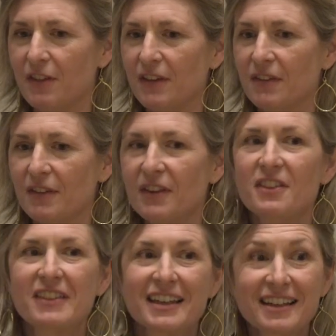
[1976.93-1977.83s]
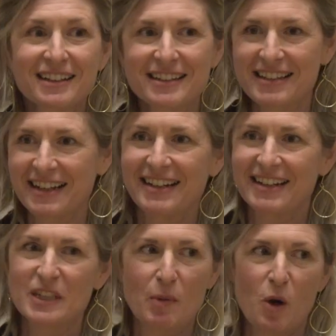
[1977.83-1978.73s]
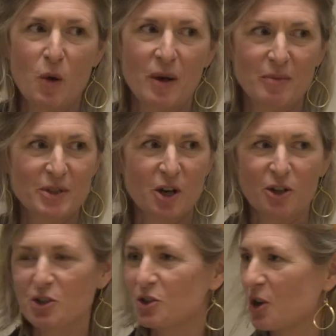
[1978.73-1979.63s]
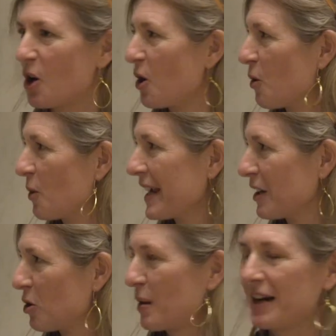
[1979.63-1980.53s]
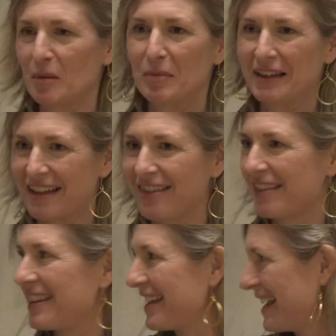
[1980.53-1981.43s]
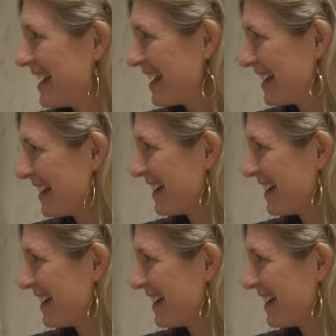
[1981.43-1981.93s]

the things in his poems are so incredibly thingy,